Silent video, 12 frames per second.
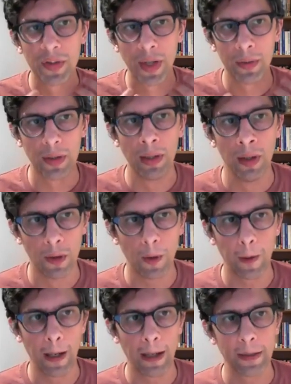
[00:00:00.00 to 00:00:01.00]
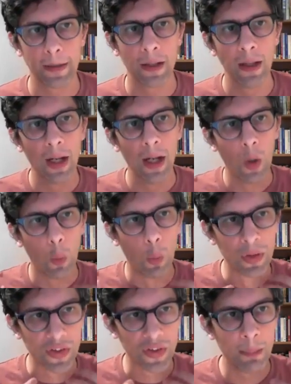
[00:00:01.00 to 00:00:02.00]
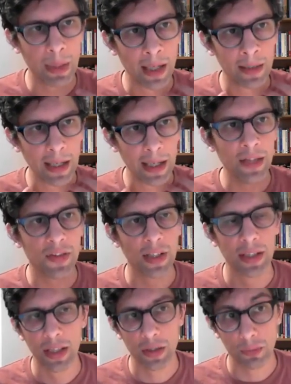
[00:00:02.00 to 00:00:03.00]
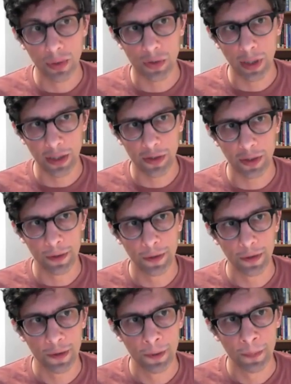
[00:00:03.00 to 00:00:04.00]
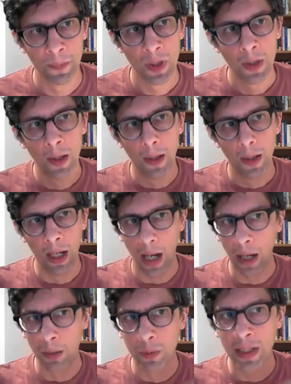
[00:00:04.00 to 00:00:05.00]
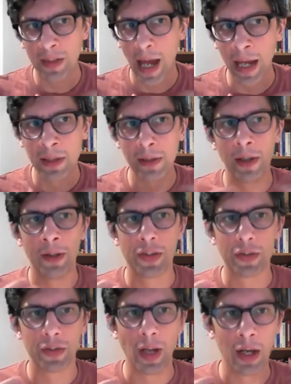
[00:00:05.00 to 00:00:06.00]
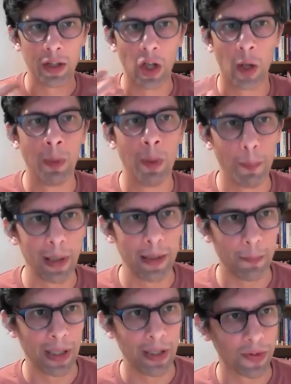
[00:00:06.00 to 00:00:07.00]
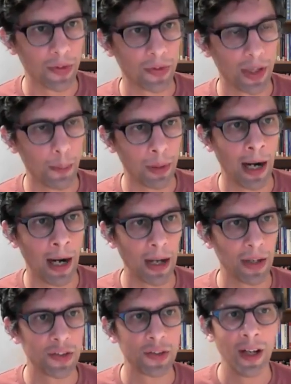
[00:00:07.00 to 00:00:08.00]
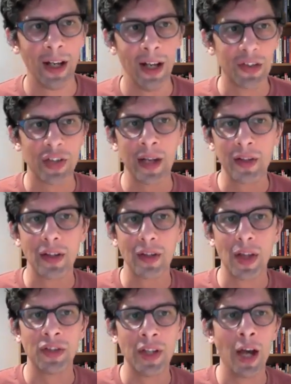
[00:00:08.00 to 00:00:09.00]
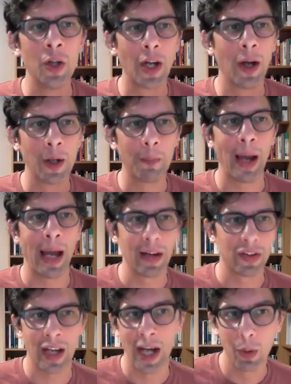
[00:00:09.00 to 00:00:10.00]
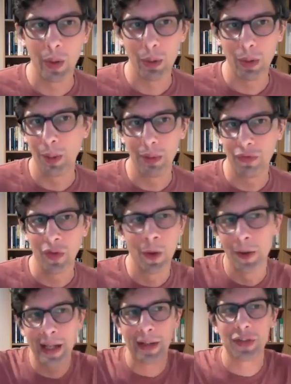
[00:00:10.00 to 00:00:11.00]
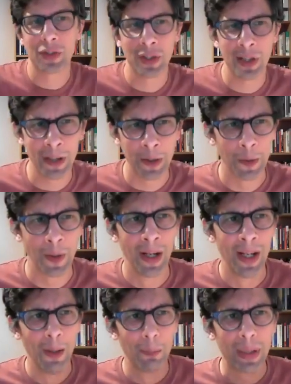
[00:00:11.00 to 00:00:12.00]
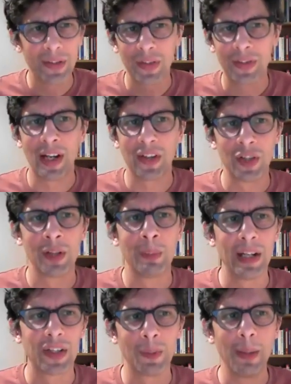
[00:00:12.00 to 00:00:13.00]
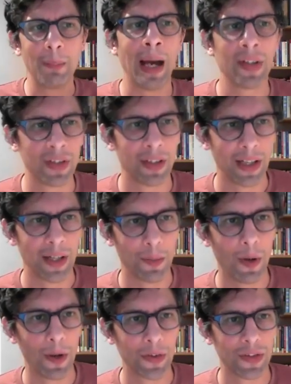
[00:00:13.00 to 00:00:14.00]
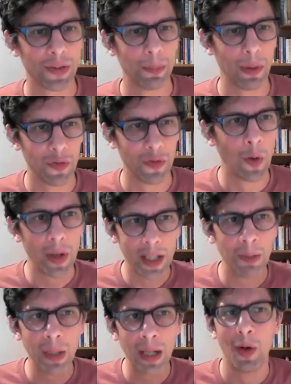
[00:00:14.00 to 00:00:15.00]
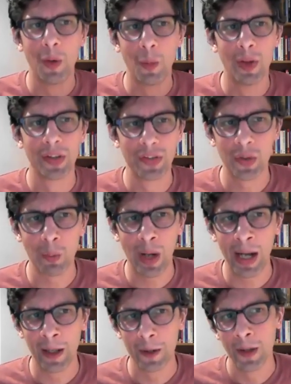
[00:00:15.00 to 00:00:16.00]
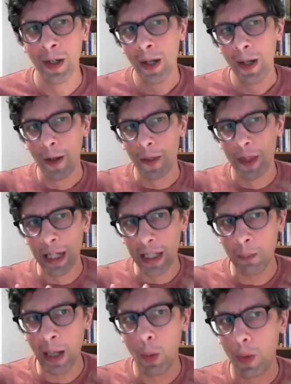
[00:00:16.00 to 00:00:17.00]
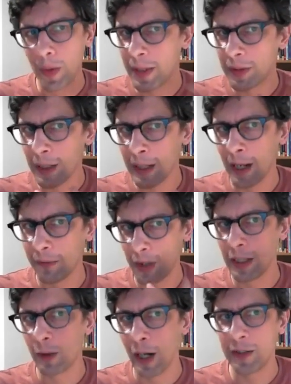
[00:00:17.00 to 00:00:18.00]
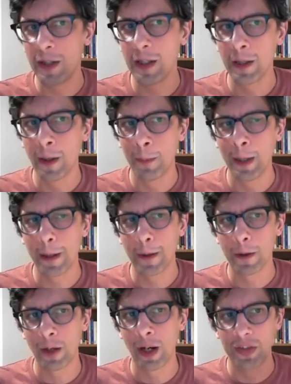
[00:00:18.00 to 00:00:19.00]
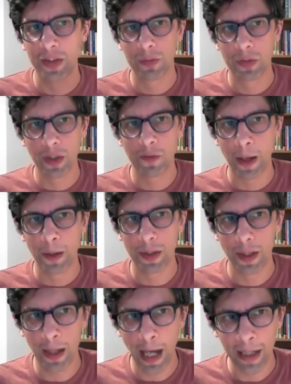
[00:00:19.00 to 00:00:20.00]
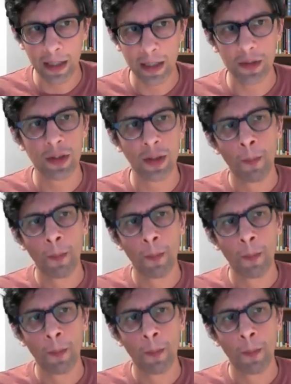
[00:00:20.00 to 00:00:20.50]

going to look like once they begin easing these restrictions. I read endless comment pieces in the press saying that there's no going back to how we were before, and that's true, but it doesn't necessarily mean it's going to be better than it was before. It can be a lot worse as well. Think about what they did after the great economic crisis of 2008,